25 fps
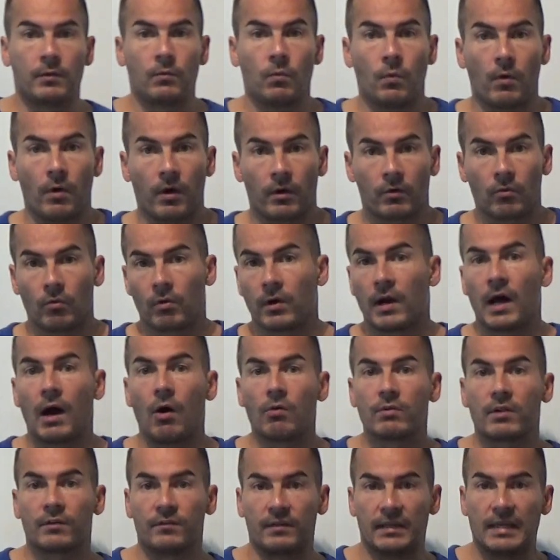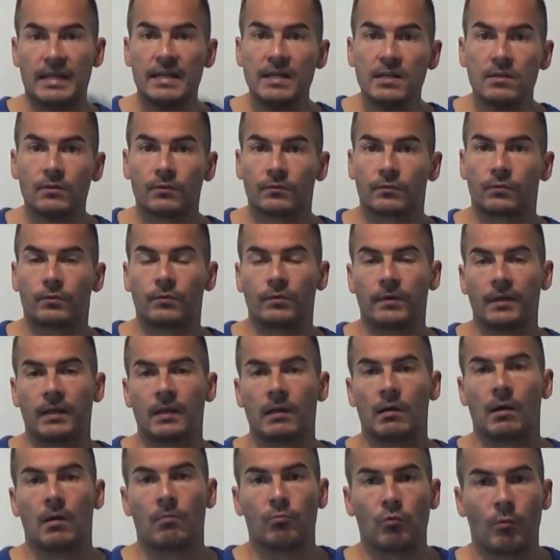work, or how does
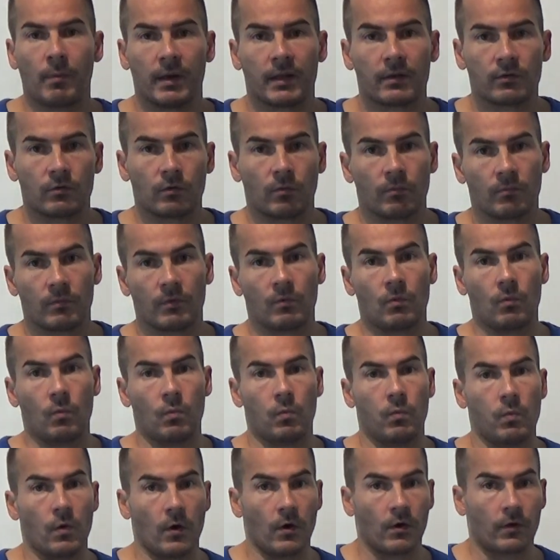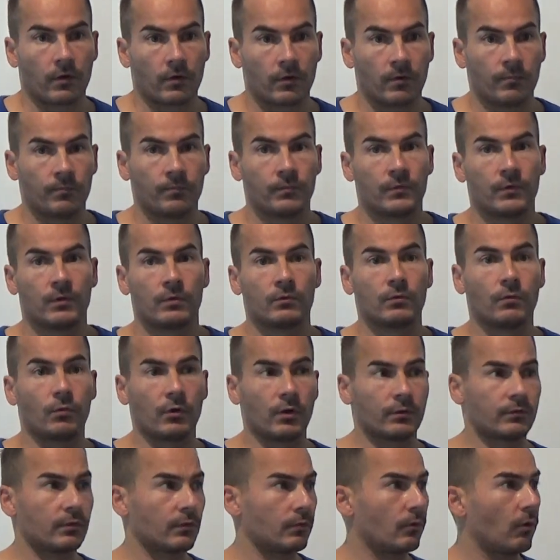industry momentum work? So
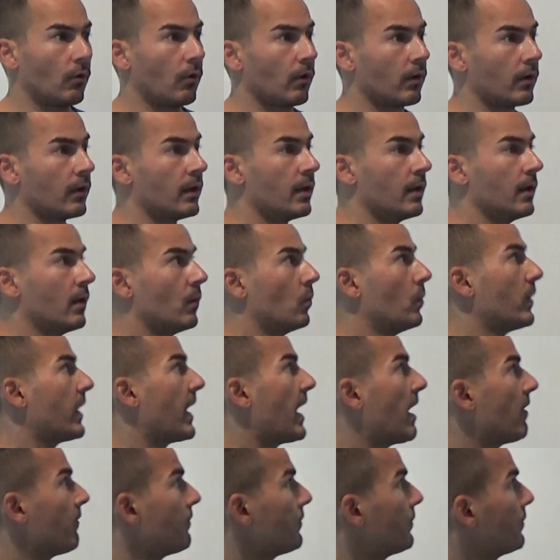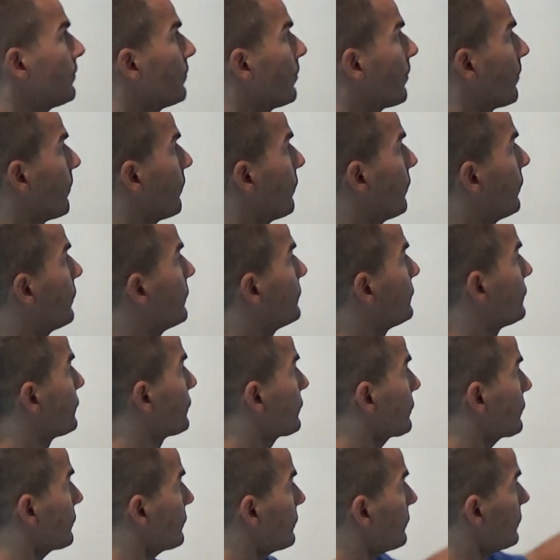first of all, we have sort
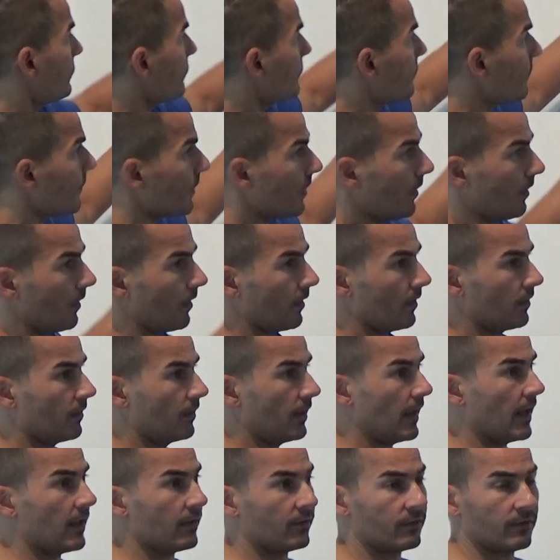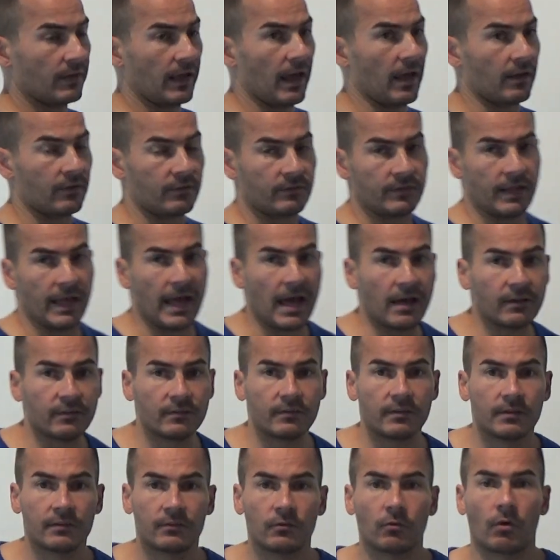of as
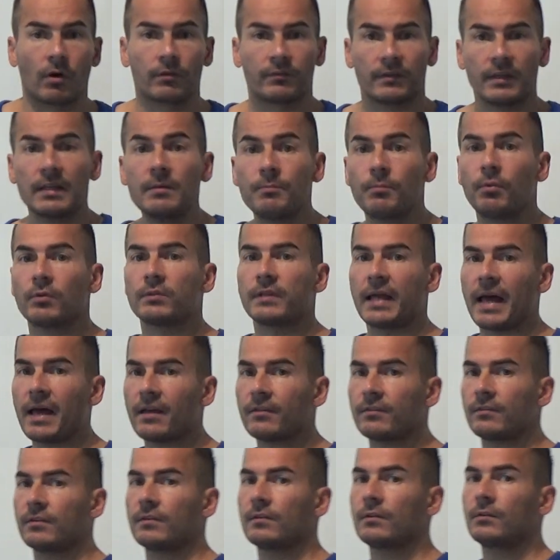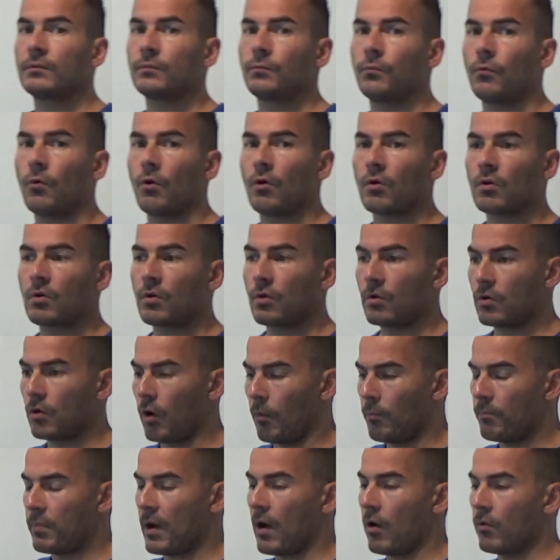assets, or as input assets for
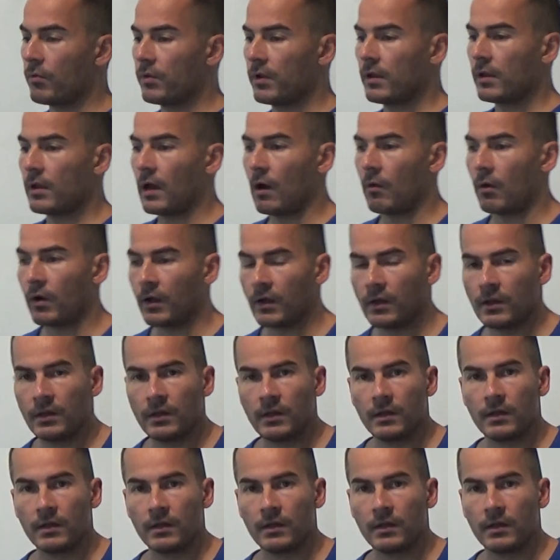compounding our